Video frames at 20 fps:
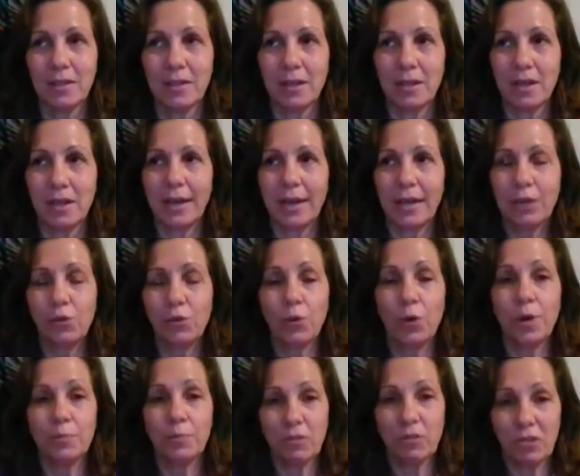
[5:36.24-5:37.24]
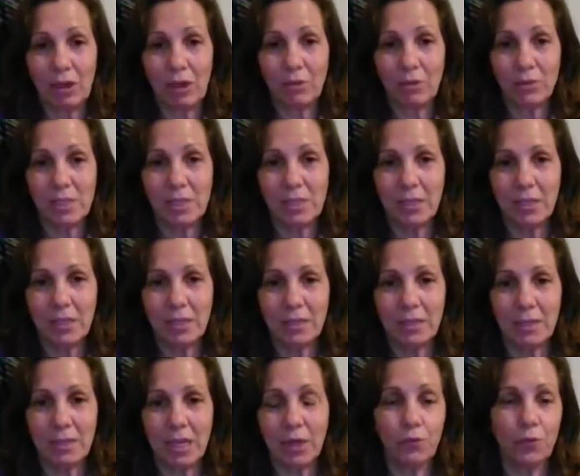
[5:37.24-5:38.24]
I grew up dowsing,
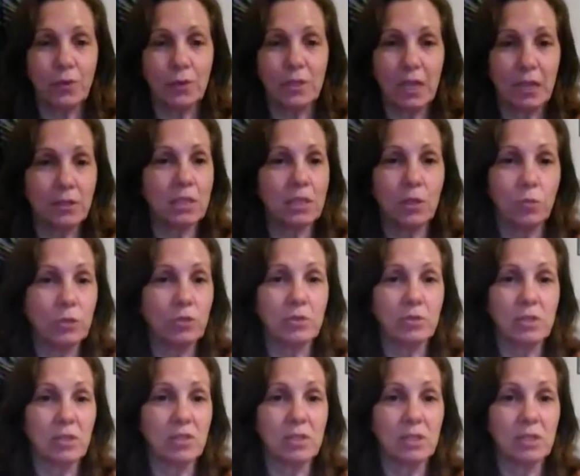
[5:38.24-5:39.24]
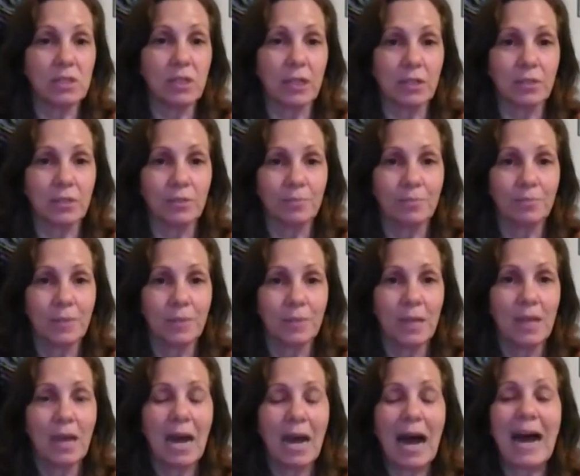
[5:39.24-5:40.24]
and for dowsing, we used a stick.
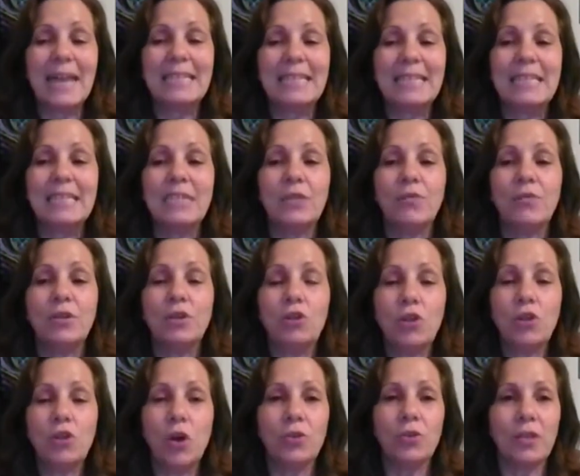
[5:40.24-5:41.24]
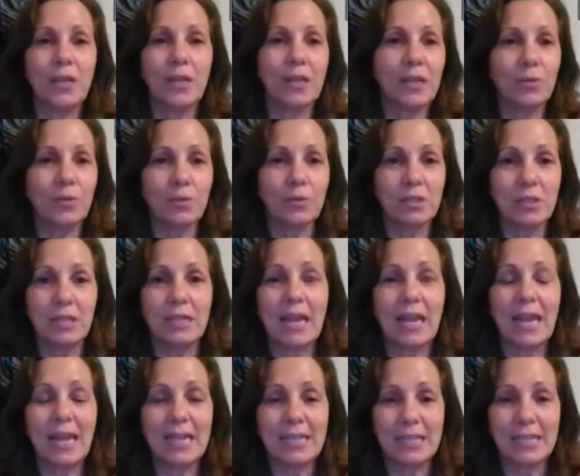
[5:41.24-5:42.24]
I didn't even know that anyone did
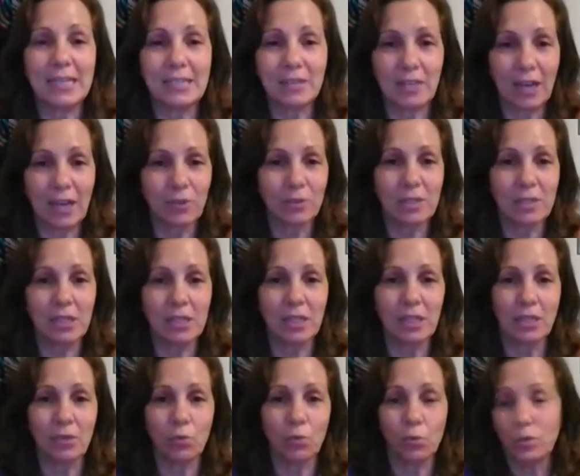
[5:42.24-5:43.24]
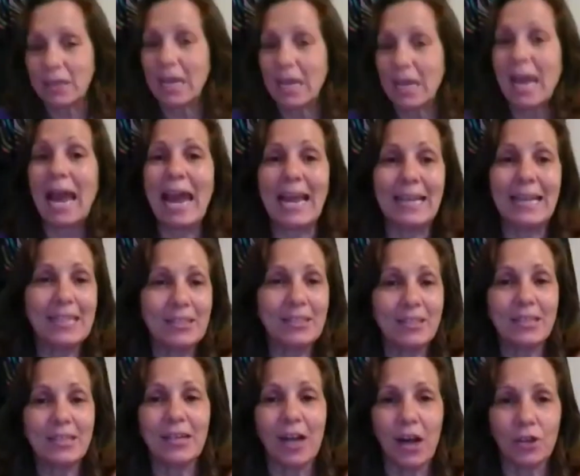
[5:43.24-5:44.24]
any dowsing with
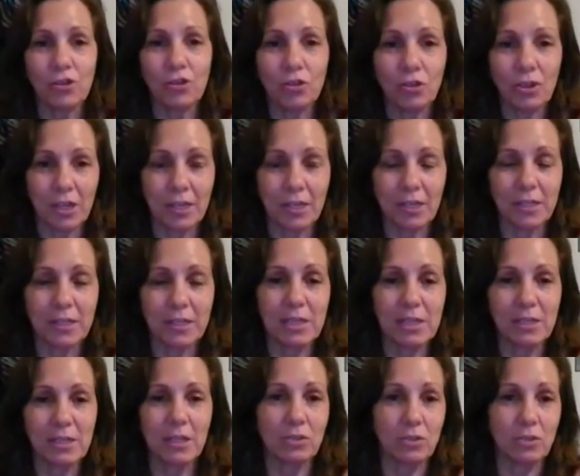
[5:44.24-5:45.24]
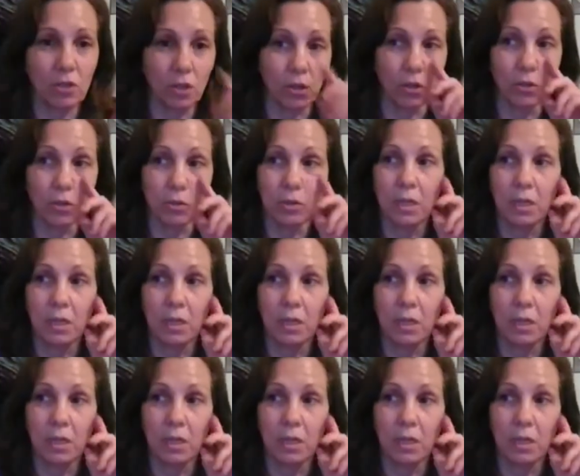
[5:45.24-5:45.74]
anything other than a stick till,